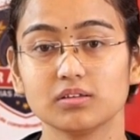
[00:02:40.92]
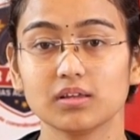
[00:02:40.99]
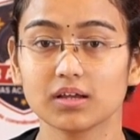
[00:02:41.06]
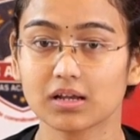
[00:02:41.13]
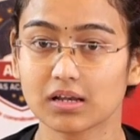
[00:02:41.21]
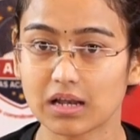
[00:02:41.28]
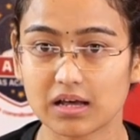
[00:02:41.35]

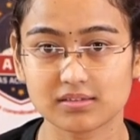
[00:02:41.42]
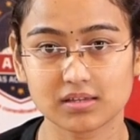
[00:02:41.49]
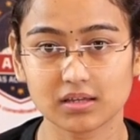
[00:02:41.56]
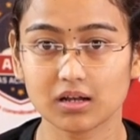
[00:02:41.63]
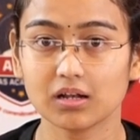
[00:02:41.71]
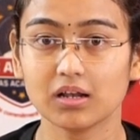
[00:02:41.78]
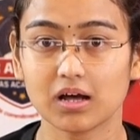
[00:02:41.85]
Sir,
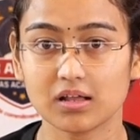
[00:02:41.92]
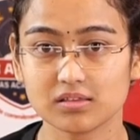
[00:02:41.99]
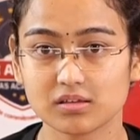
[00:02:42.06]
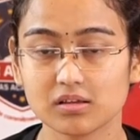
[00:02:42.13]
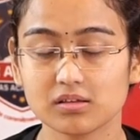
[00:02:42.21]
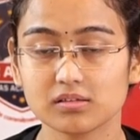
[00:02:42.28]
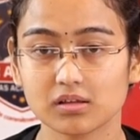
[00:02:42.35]
classical
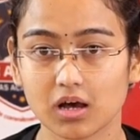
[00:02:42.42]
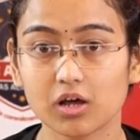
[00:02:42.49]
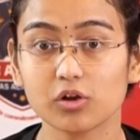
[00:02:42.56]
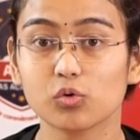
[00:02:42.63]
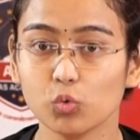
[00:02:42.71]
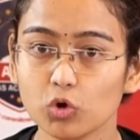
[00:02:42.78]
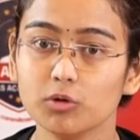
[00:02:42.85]
dances
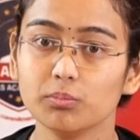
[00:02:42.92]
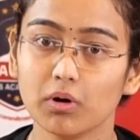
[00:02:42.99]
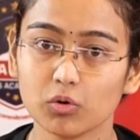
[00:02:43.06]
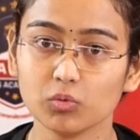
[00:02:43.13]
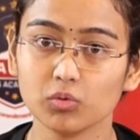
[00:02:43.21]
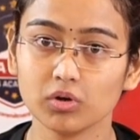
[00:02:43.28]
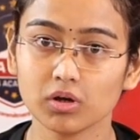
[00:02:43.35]
are rule
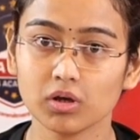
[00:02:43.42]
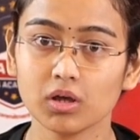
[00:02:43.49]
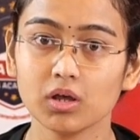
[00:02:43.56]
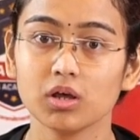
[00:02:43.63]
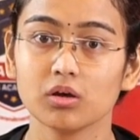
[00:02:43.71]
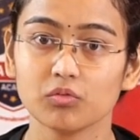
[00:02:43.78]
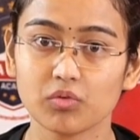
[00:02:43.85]
bound,
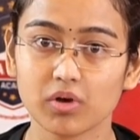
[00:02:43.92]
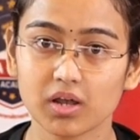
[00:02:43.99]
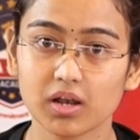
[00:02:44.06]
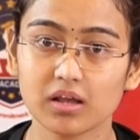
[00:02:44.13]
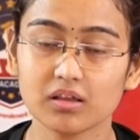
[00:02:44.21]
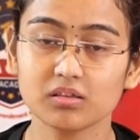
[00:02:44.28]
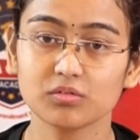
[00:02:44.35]

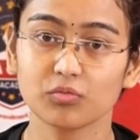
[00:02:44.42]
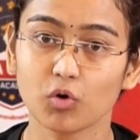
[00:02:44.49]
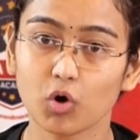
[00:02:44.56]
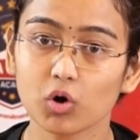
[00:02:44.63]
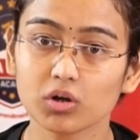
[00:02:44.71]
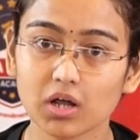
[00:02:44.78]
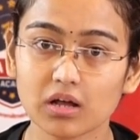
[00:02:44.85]
whereas
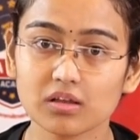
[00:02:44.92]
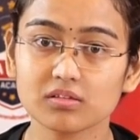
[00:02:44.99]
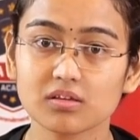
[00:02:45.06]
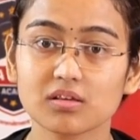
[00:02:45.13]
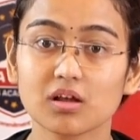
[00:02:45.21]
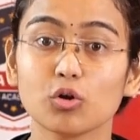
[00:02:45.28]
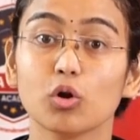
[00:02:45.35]
folk
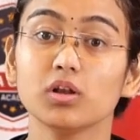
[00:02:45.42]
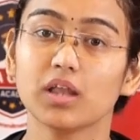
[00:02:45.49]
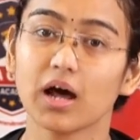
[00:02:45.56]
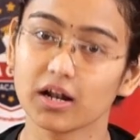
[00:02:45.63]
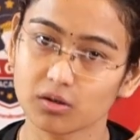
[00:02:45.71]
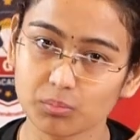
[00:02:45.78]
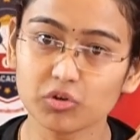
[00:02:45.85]
dances are not
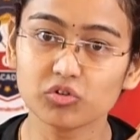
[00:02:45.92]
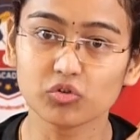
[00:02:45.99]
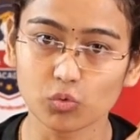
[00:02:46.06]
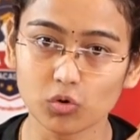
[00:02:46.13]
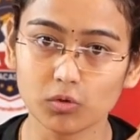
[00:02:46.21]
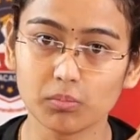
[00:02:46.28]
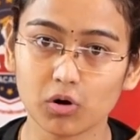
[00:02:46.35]
that much
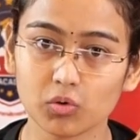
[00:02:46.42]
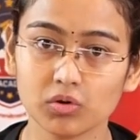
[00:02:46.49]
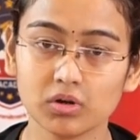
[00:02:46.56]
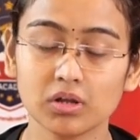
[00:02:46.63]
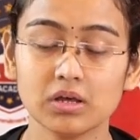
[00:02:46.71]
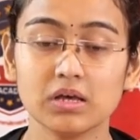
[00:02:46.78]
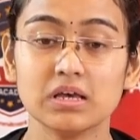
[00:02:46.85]
rule
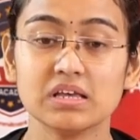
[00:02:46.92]
bound.